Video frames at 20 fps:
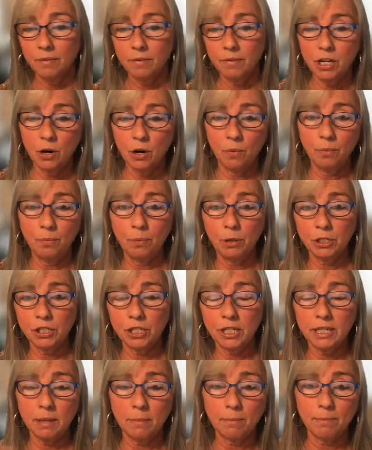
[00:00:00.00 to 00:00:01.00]
you know
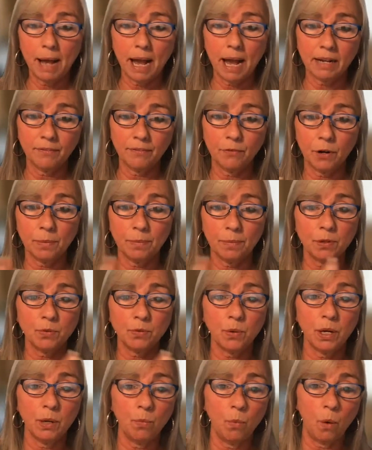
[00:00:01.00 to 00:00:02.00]
pushing them back and forth
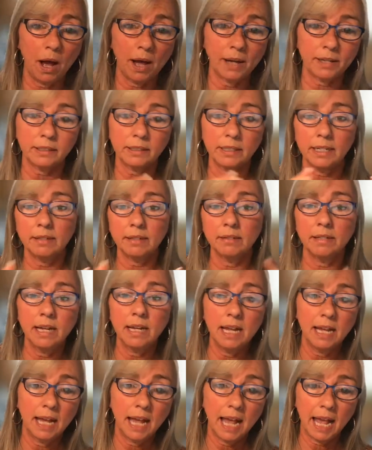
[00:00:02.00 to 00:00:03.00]
between water and
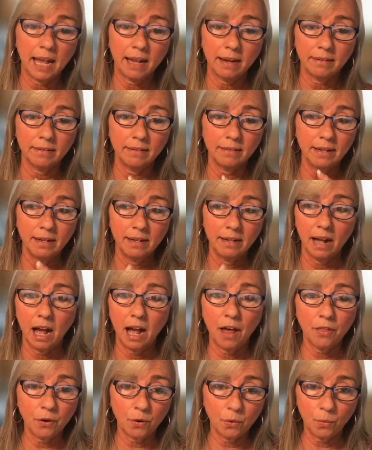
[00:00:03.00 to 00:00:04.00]
and
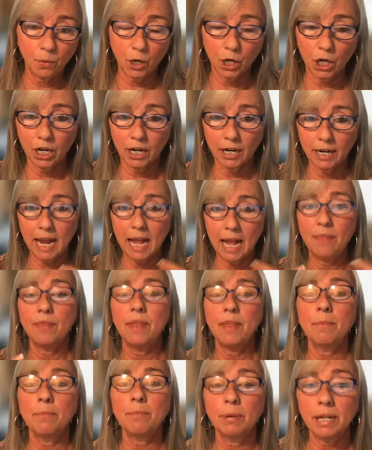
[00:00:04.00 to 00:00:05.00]
other work and
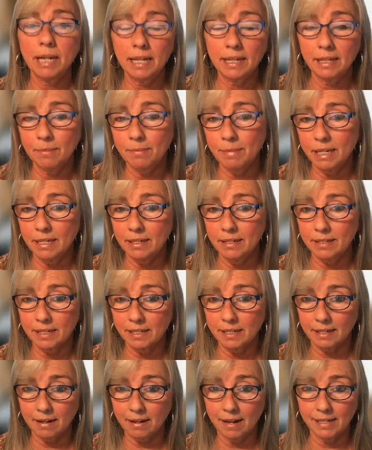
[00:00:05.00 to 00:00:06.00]
then bringing them
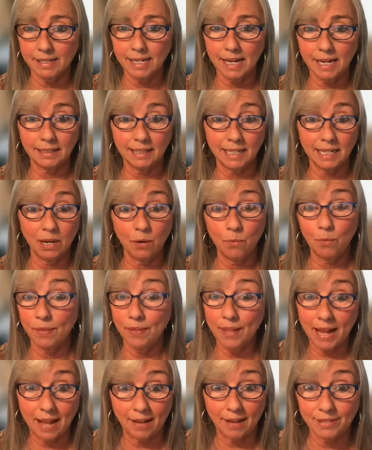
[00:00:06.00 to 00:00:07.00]
into the content cleaning when
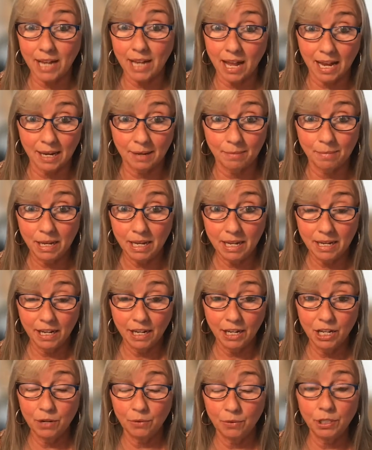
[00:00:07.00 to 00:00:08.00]
they have time
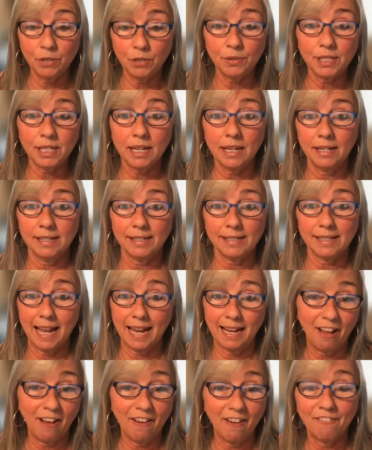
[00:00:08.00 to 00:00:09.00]
you know using it as
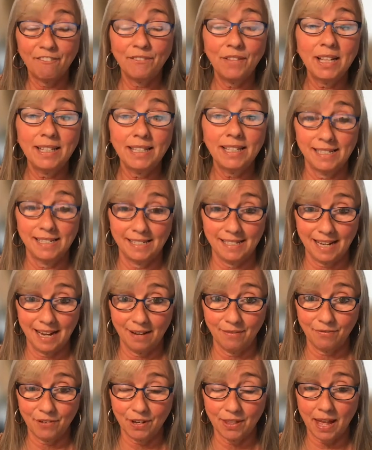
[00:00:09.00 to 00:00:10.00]
like fill in
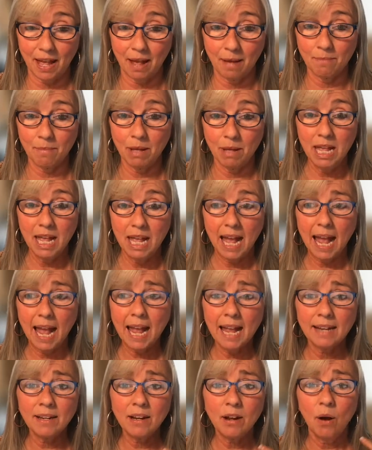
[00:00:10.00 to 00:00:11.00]
time for them
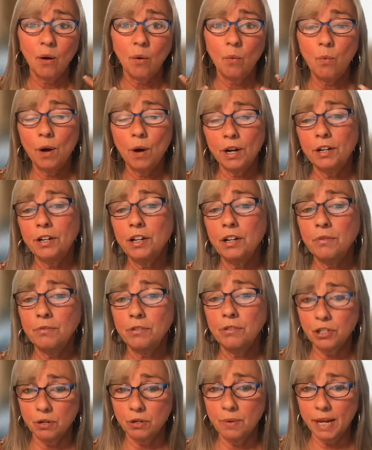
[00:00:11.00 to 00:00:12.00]
and what are you
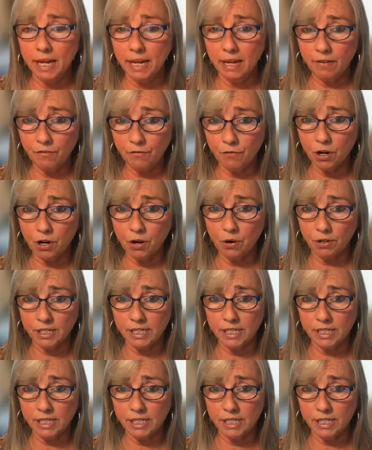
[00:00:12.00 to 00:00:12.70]
doing for your